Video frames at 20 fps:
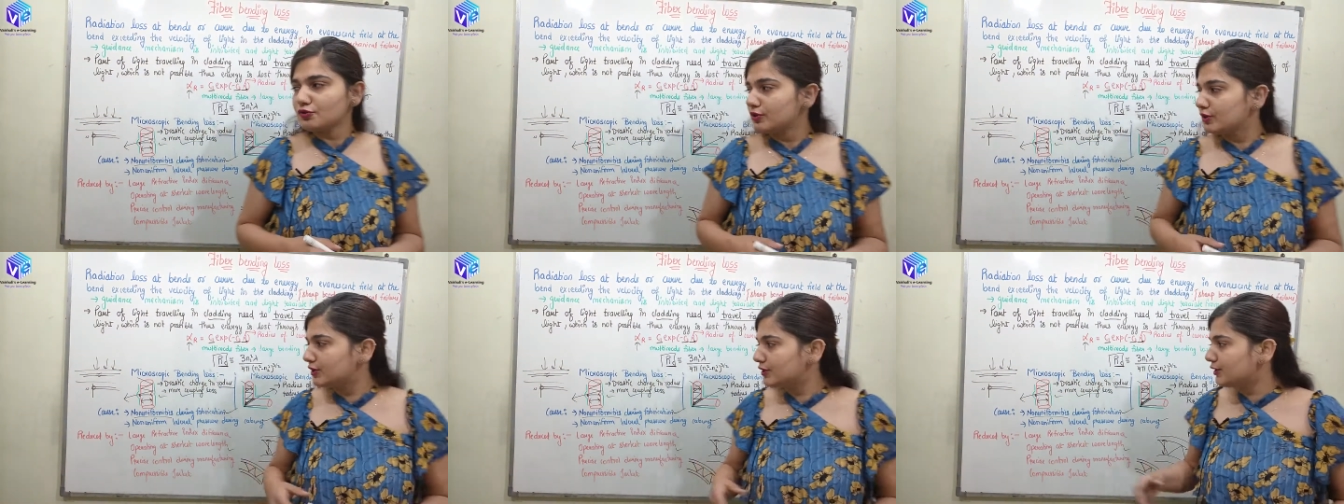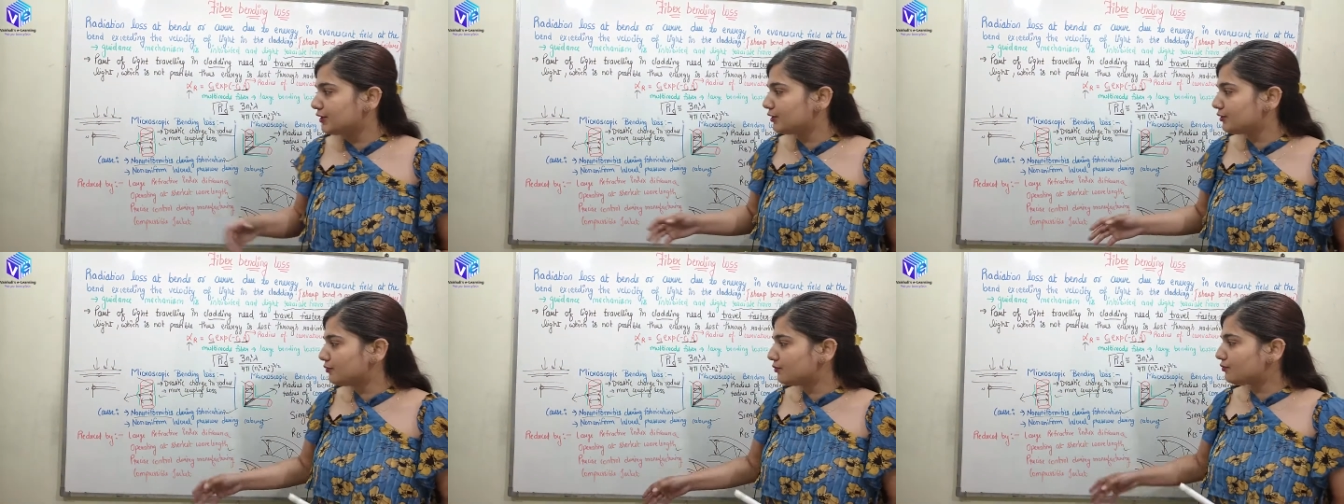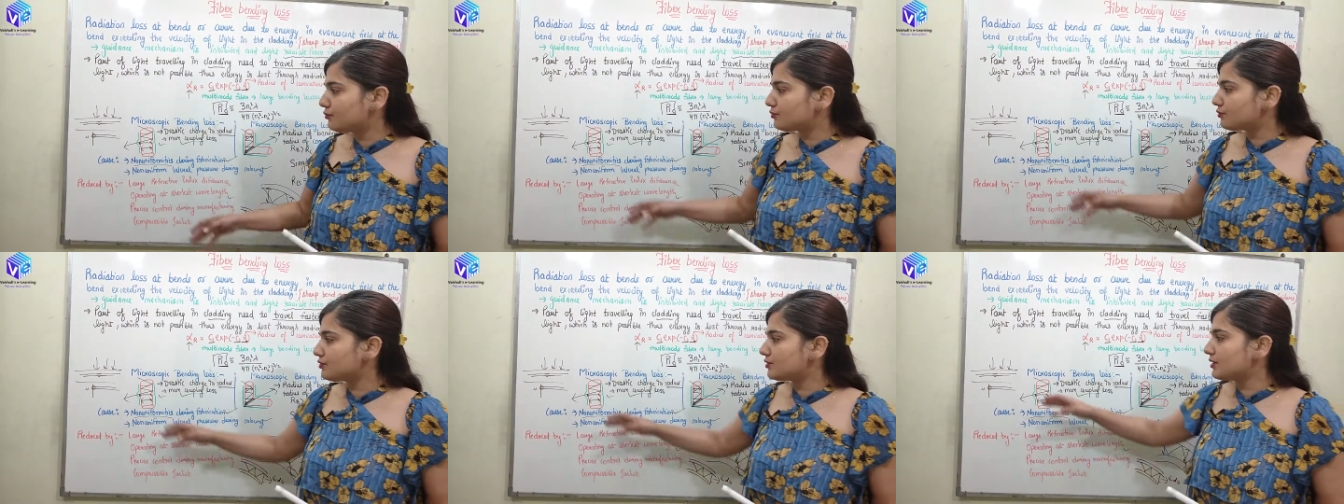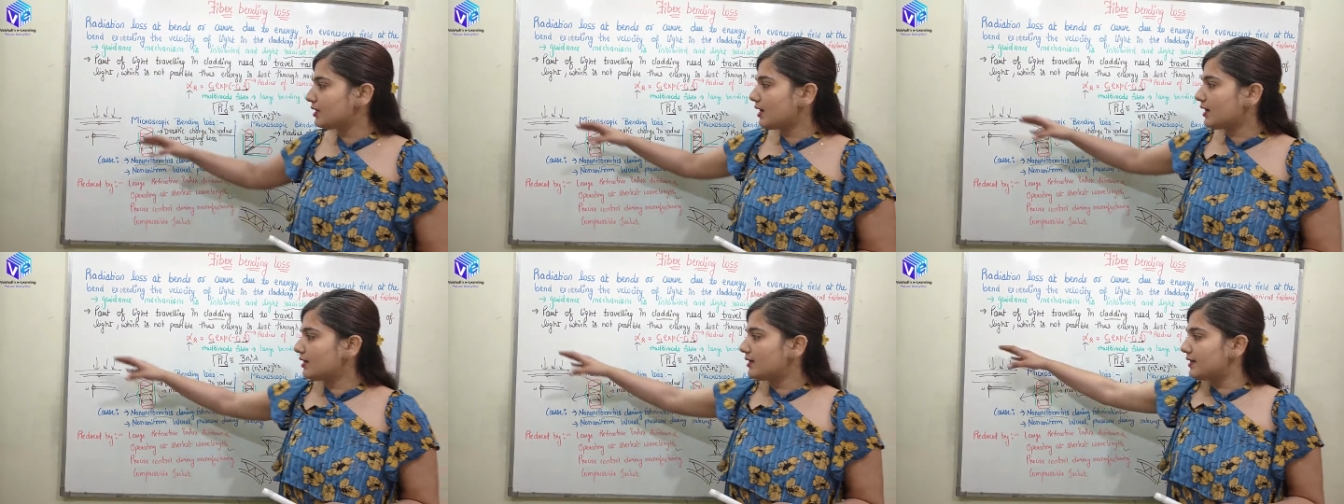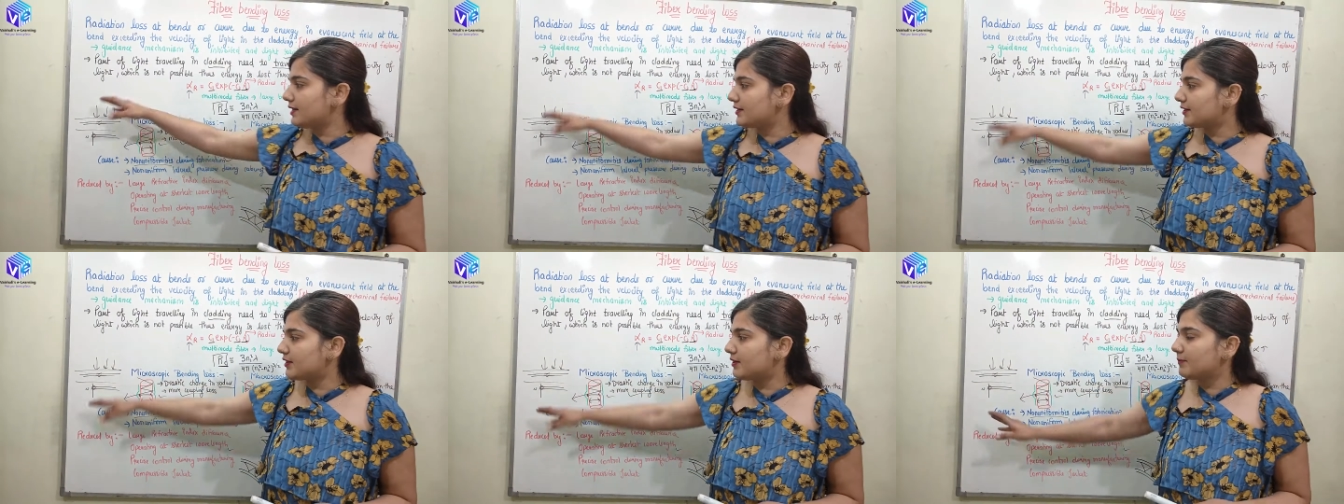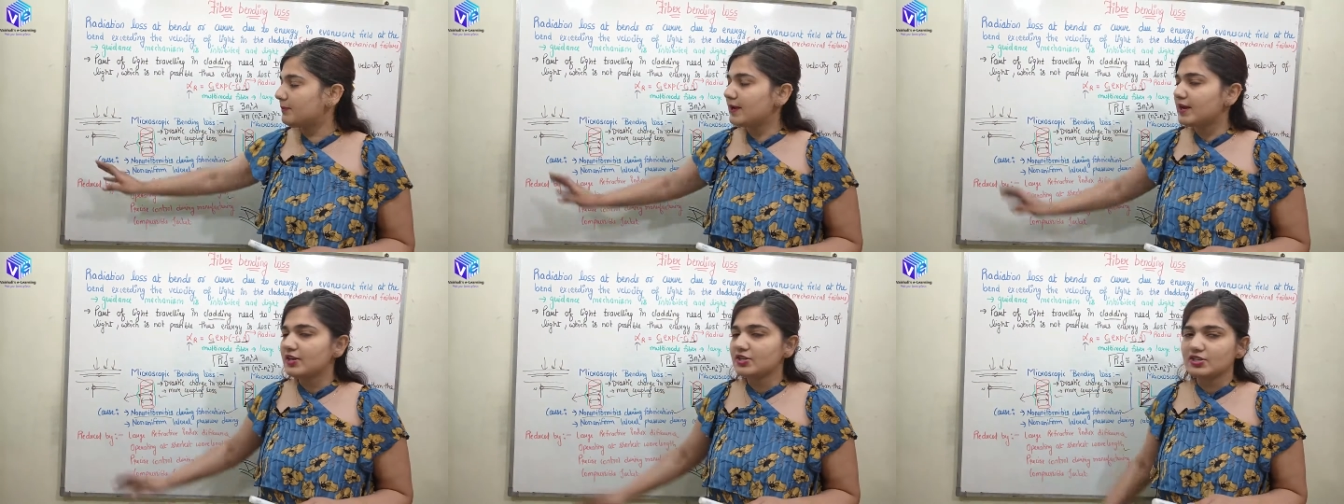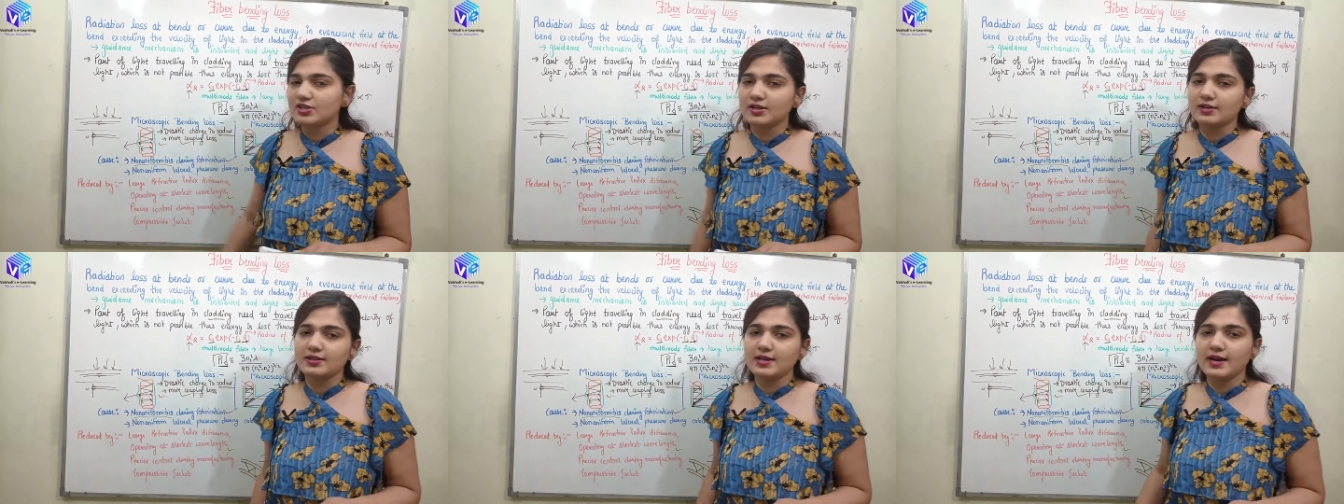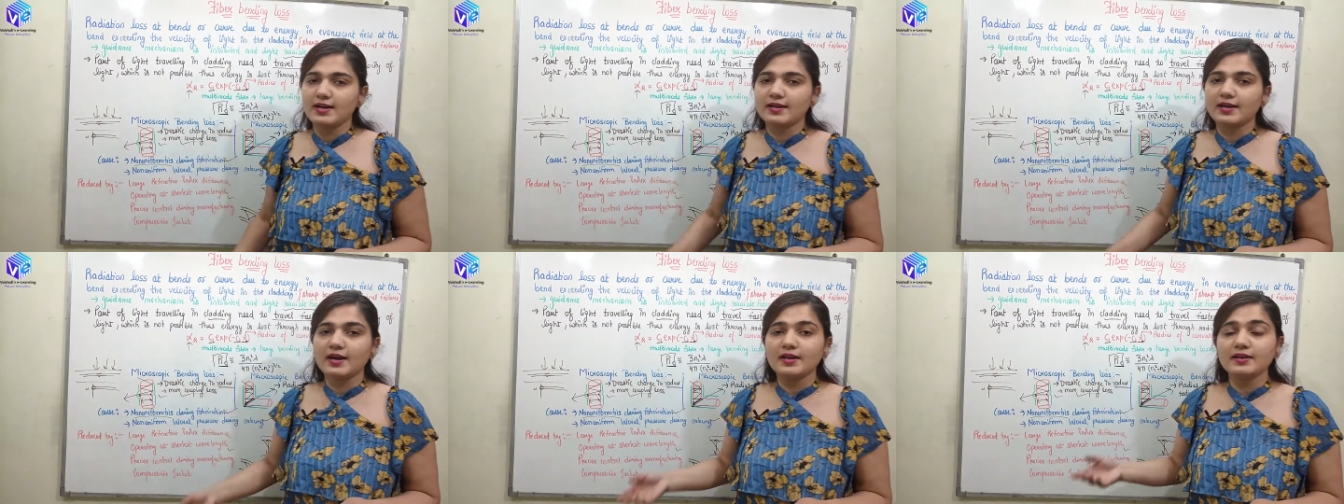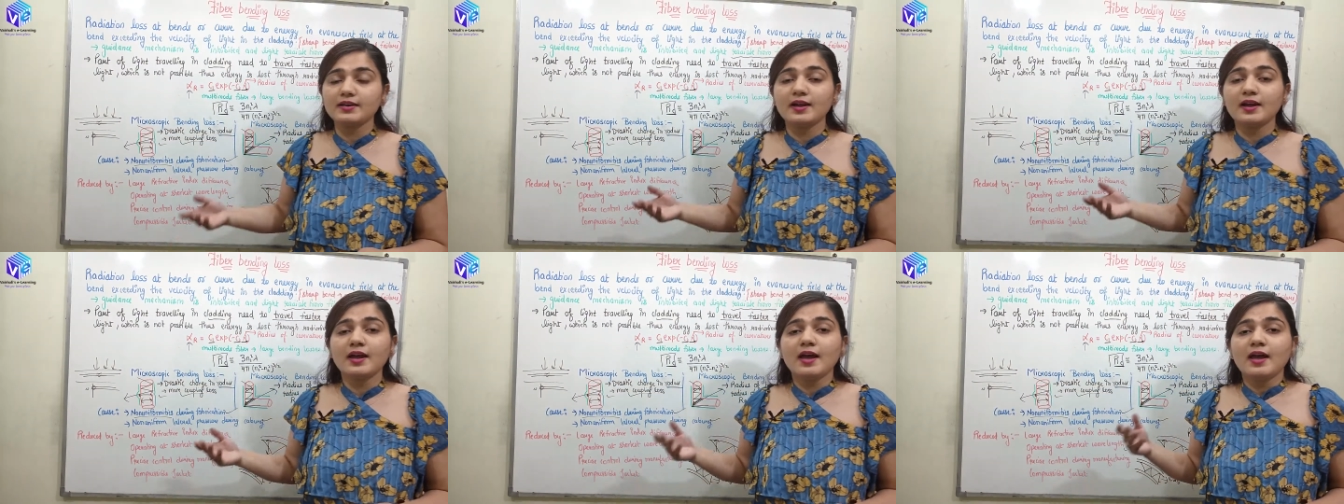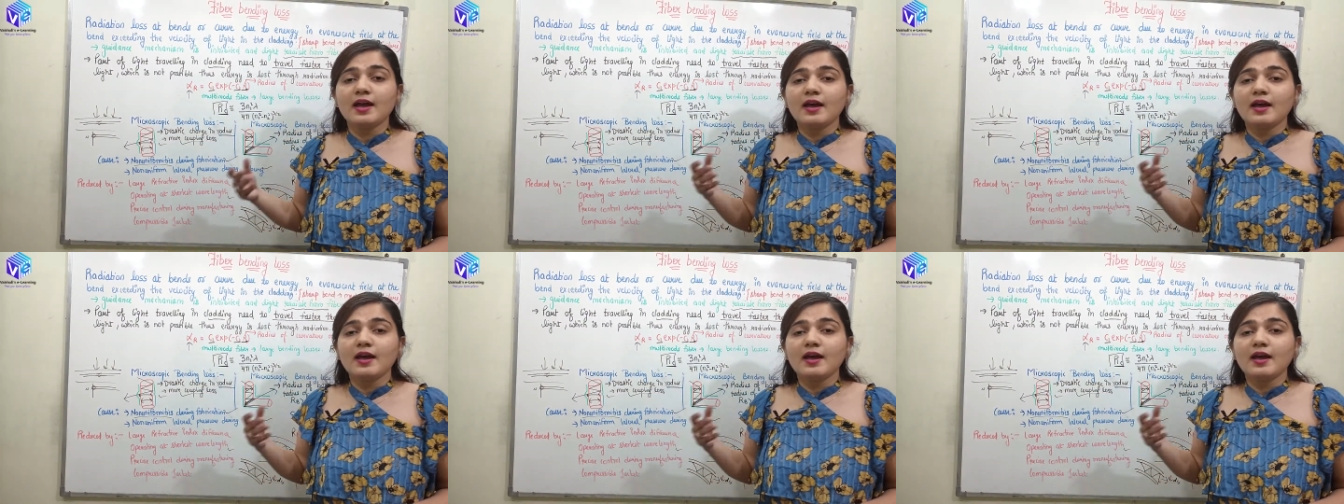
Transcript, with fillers: to reduce the lateral pressure that are